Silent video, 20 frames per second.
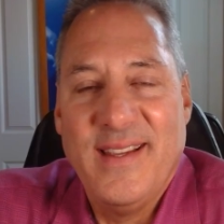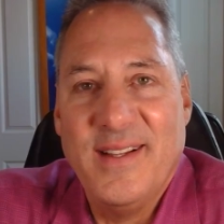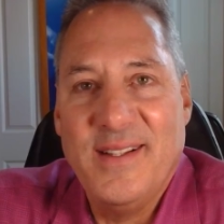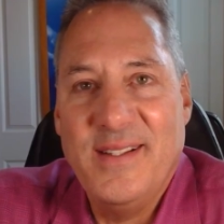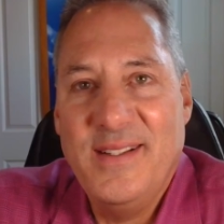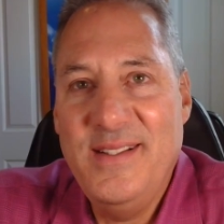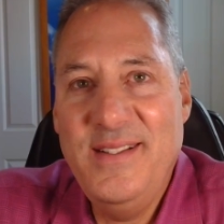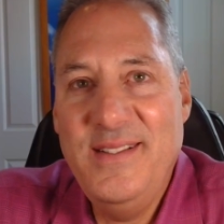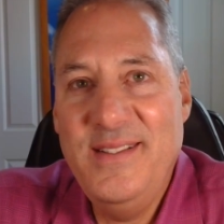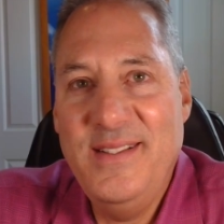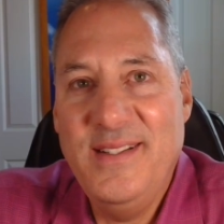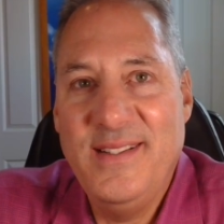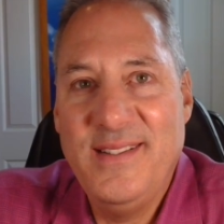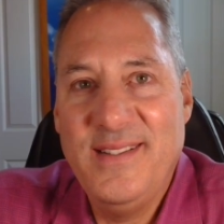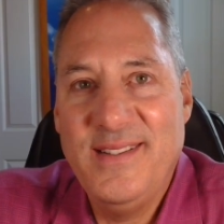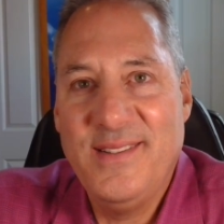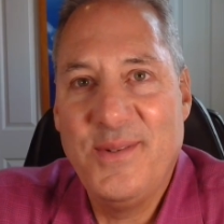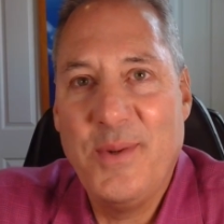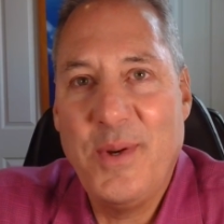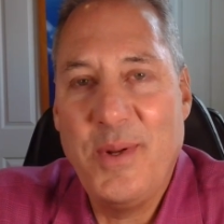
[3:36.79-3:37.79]
Yeah.
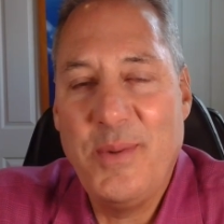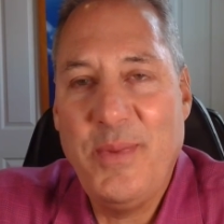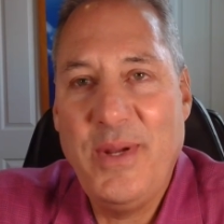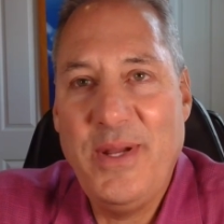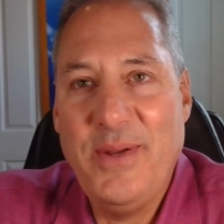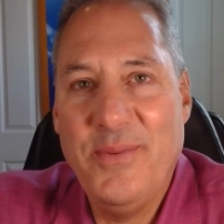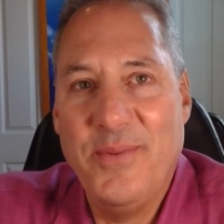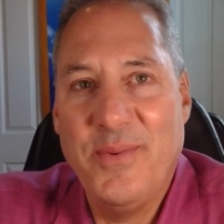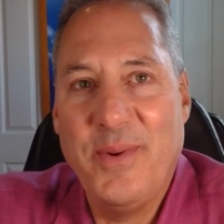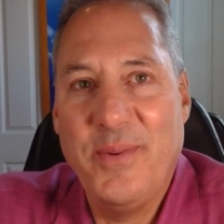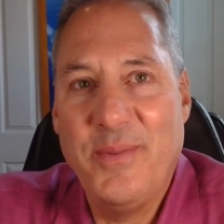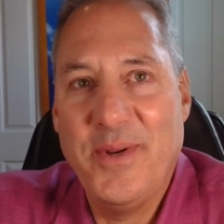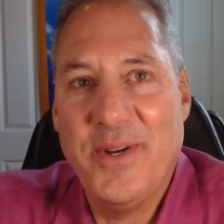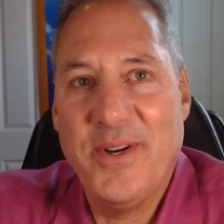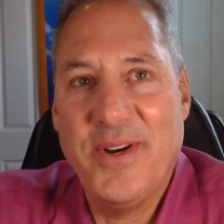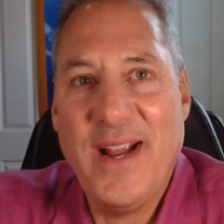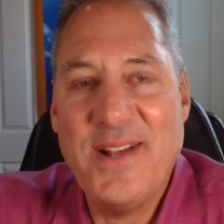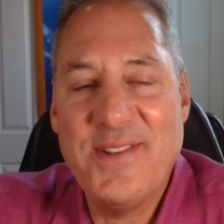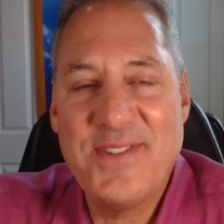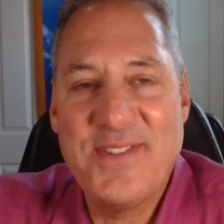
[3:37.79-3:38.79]
When
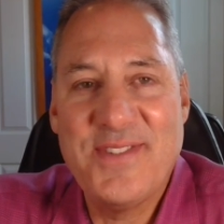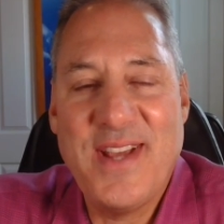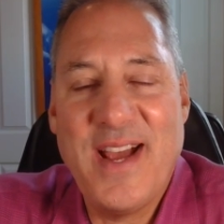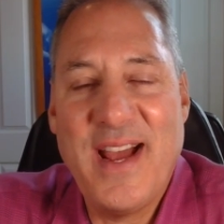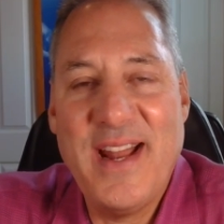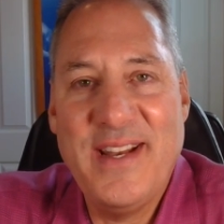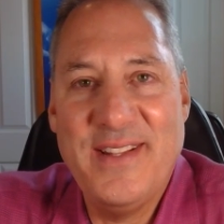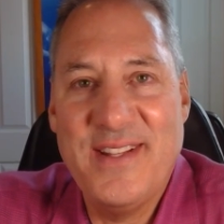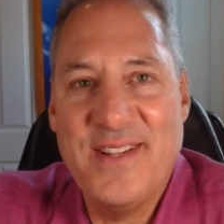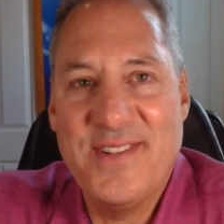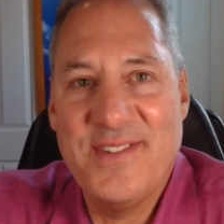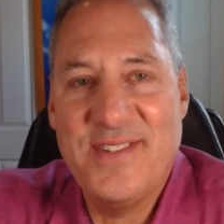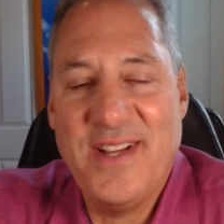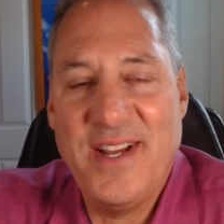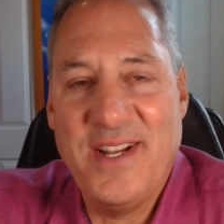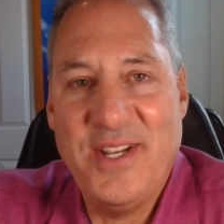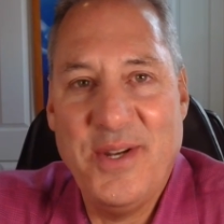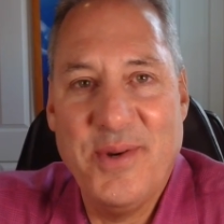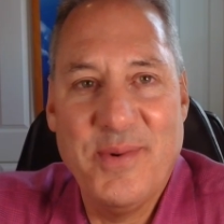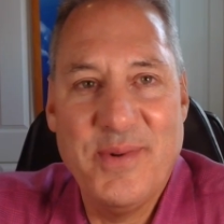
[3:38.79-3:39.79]
we're outside in the
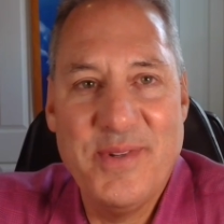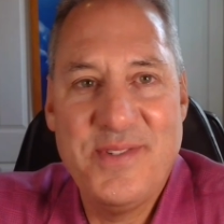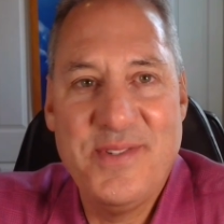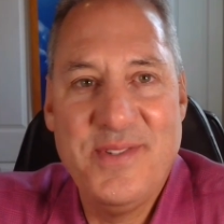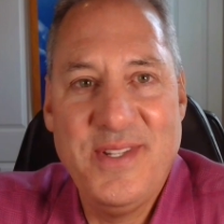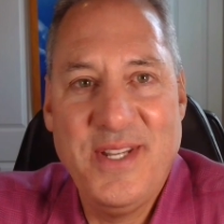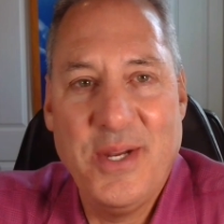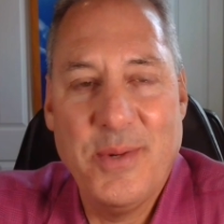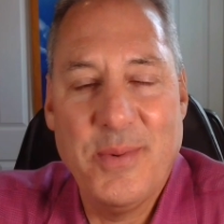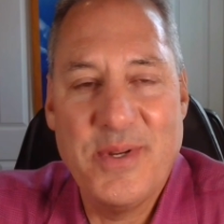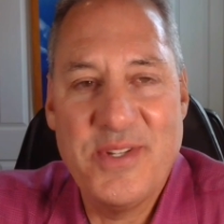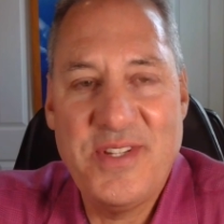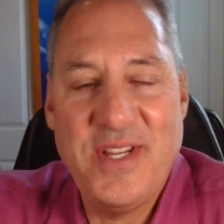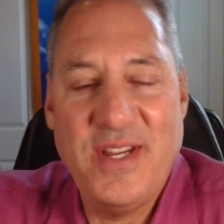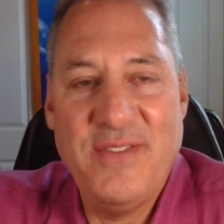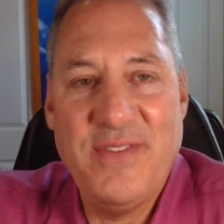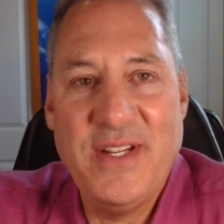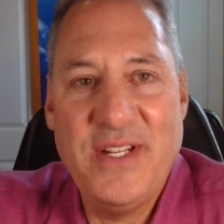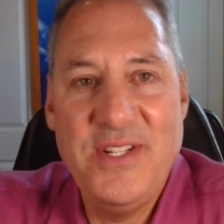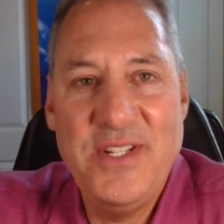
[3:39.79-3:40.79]
sun, you're
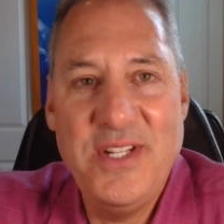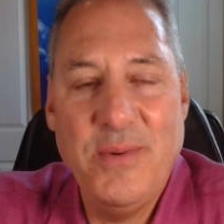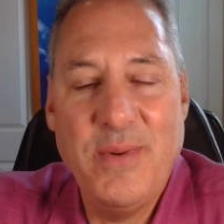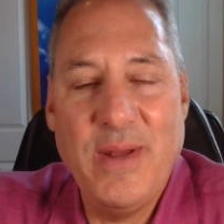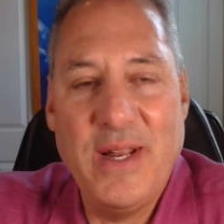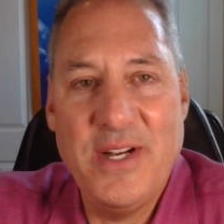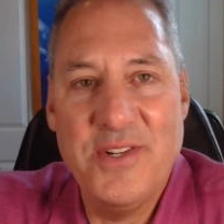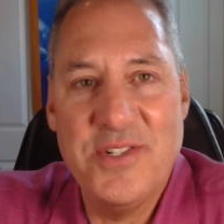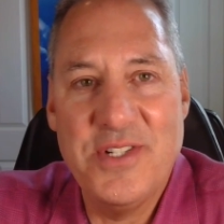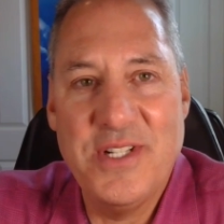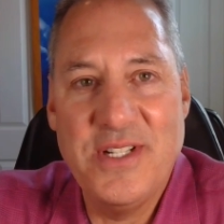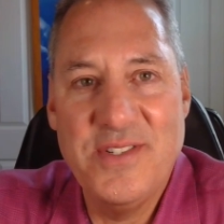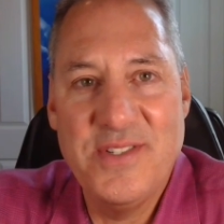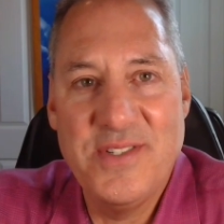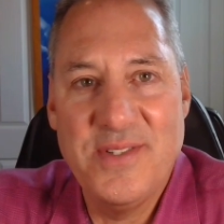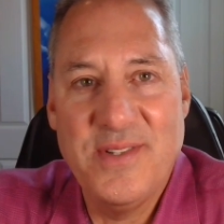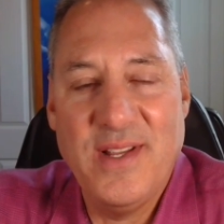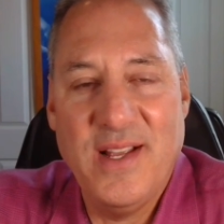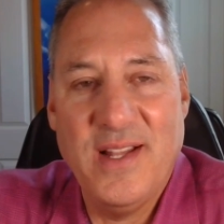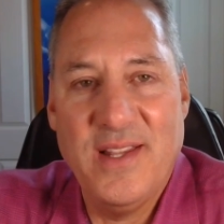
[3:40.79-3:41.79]
receiving two energies,